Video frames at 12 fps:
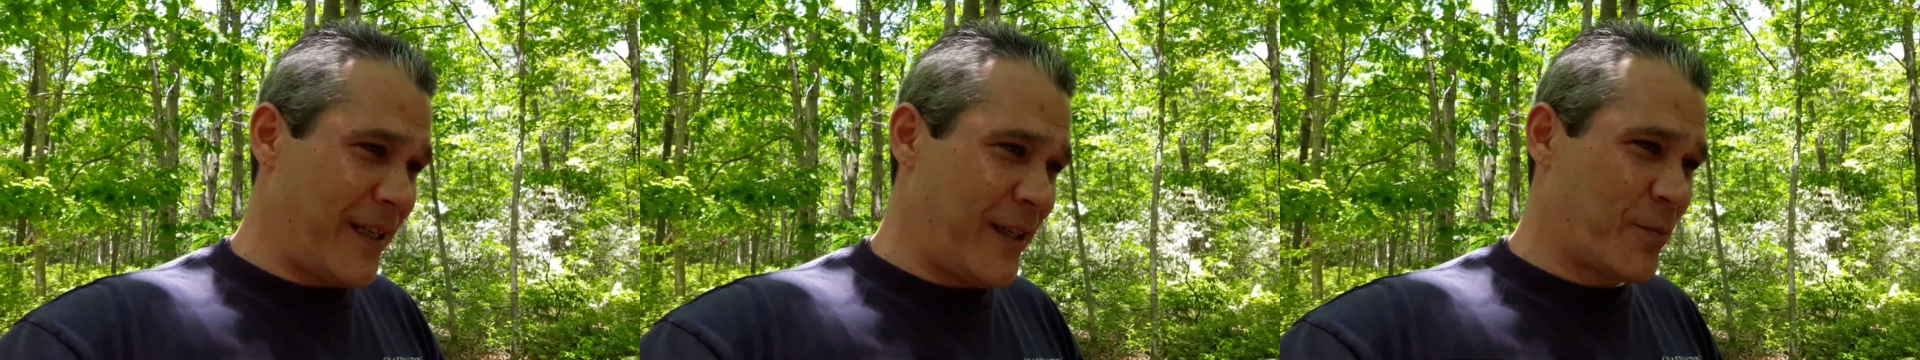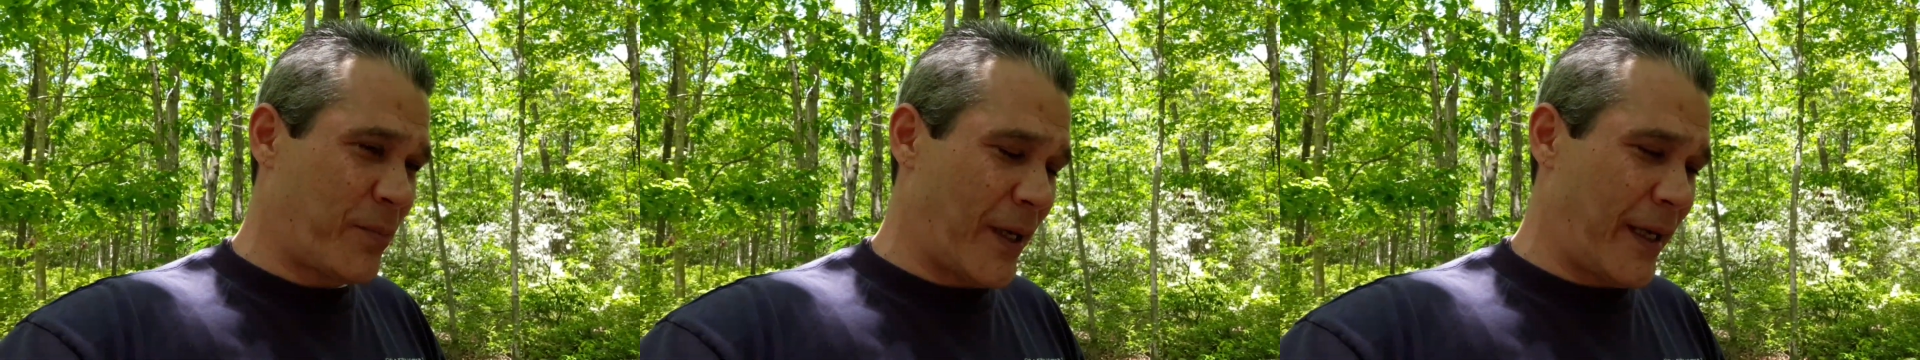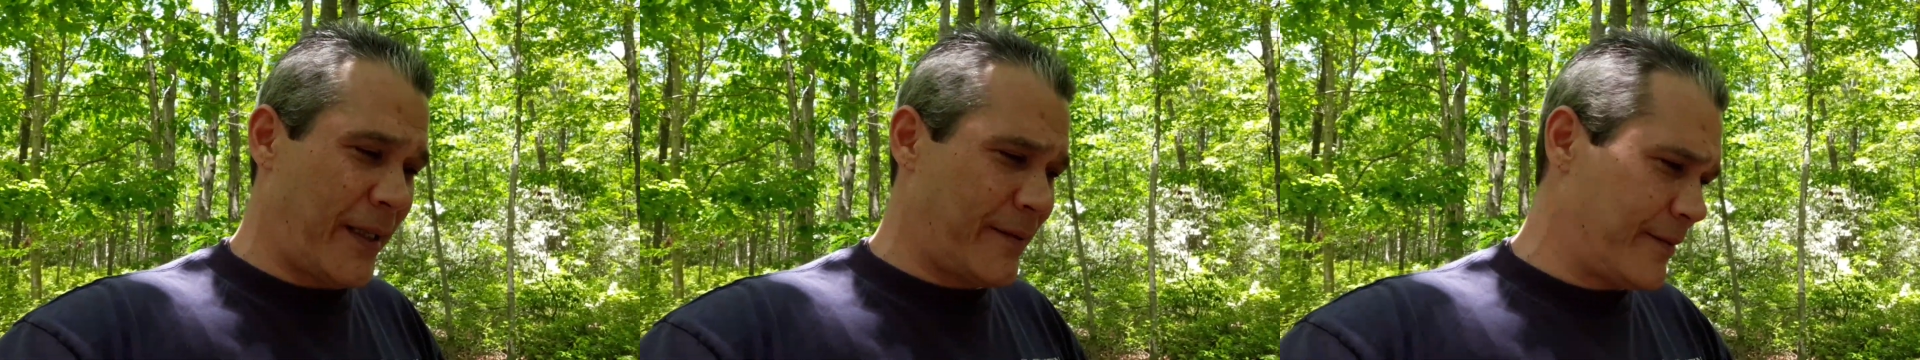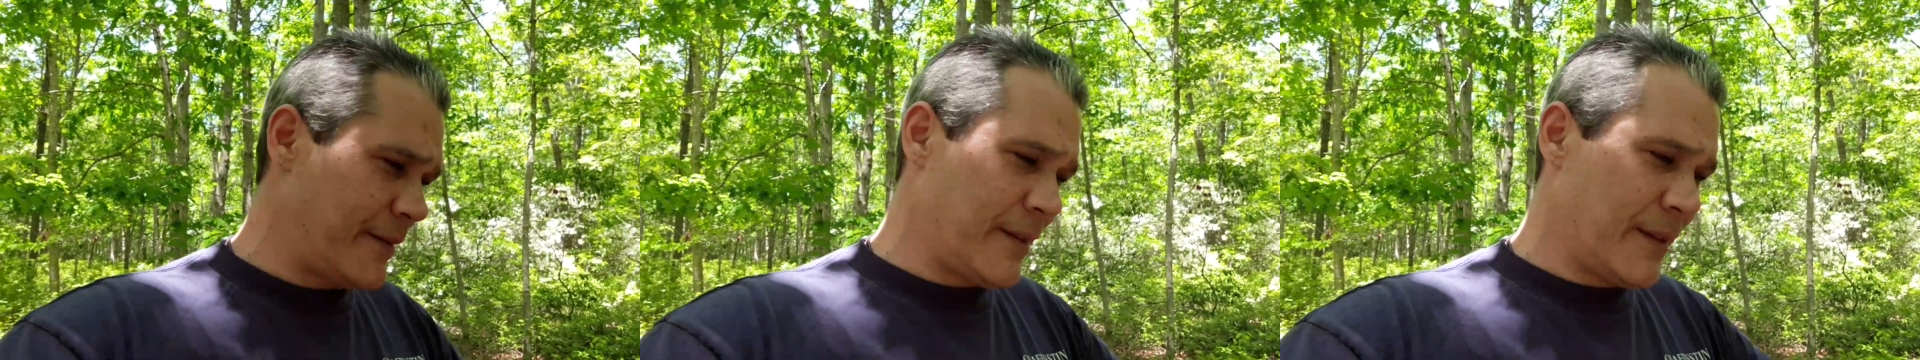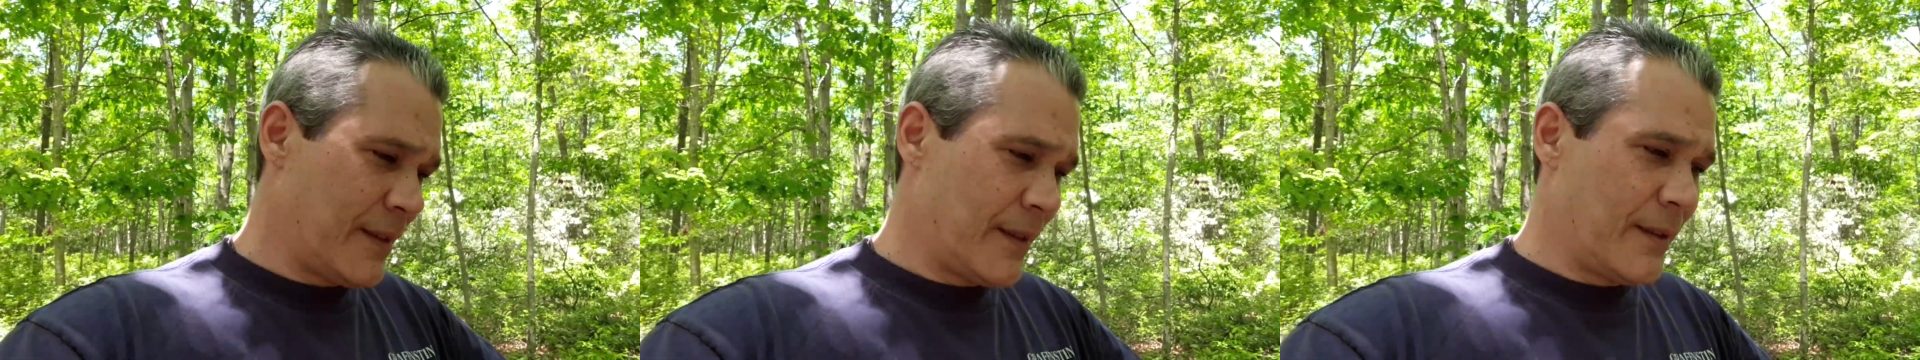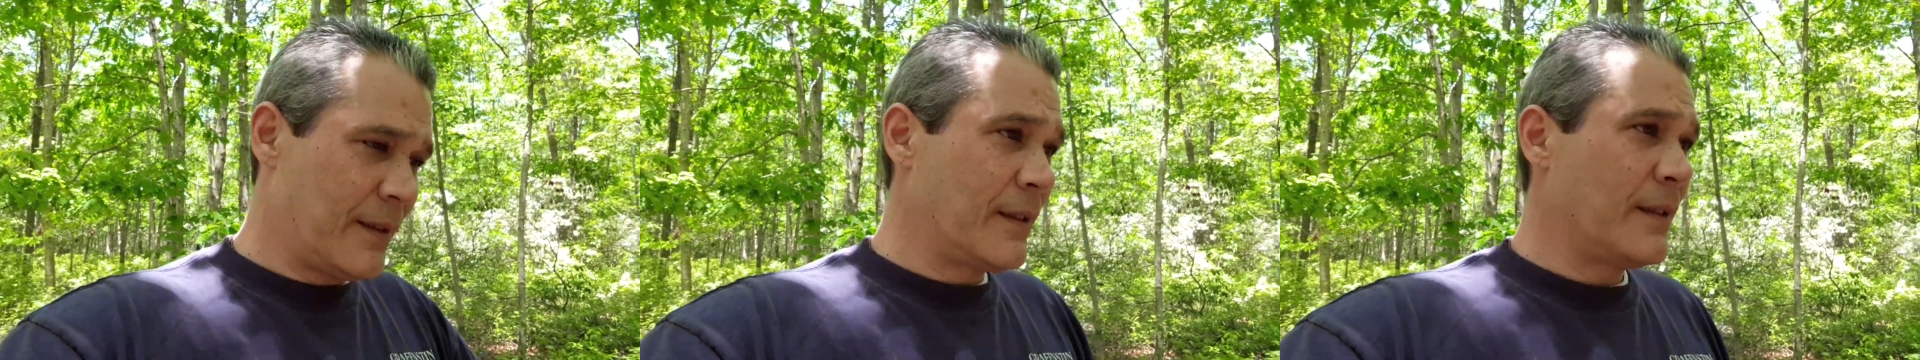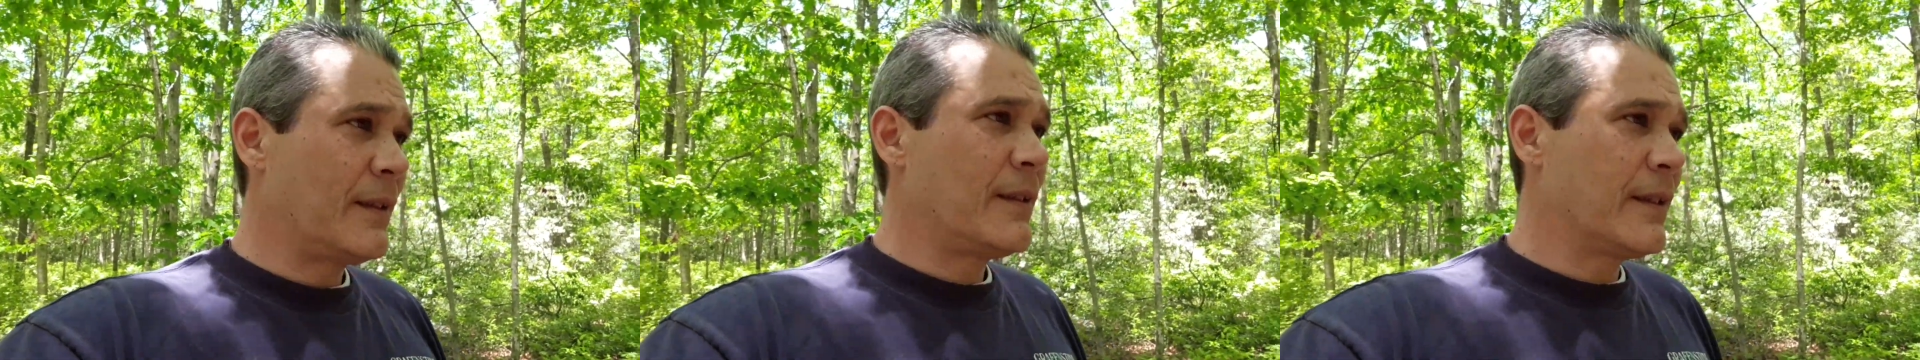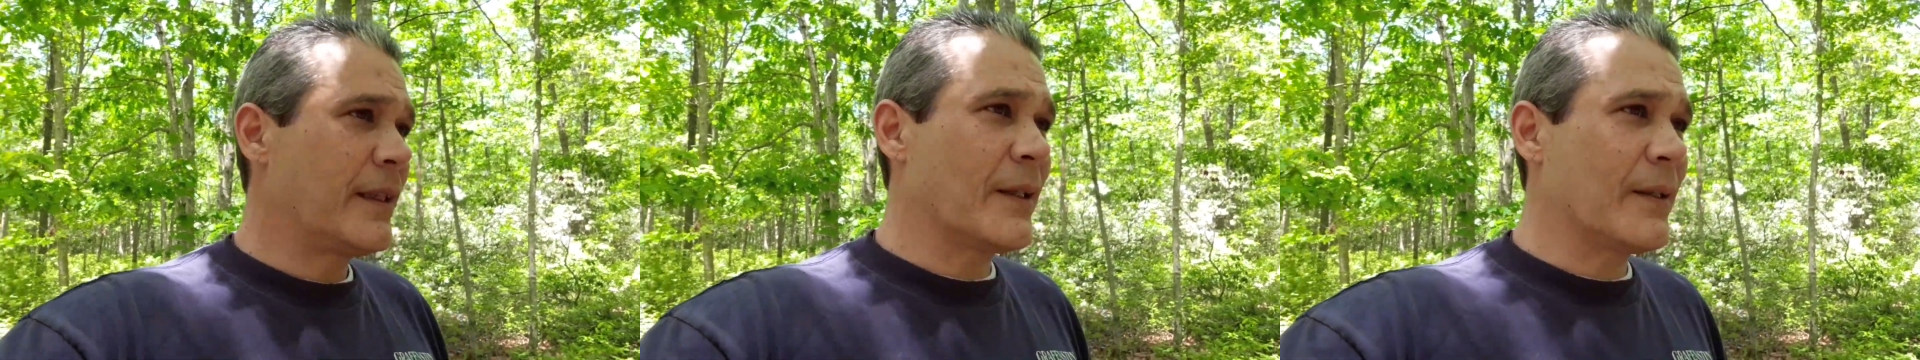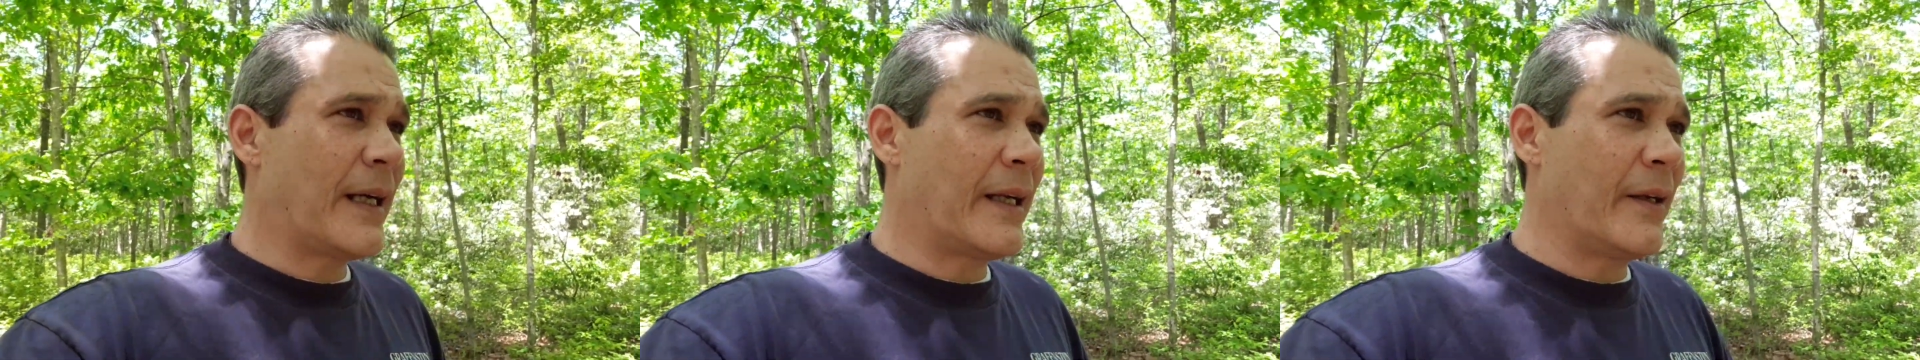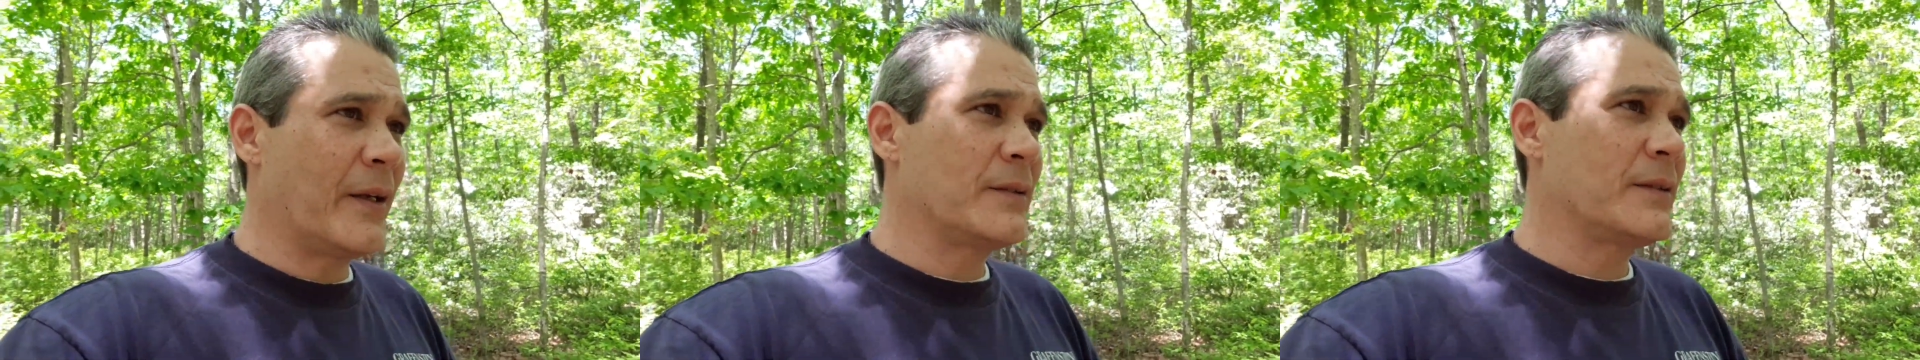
he's playing, you know, I don't know,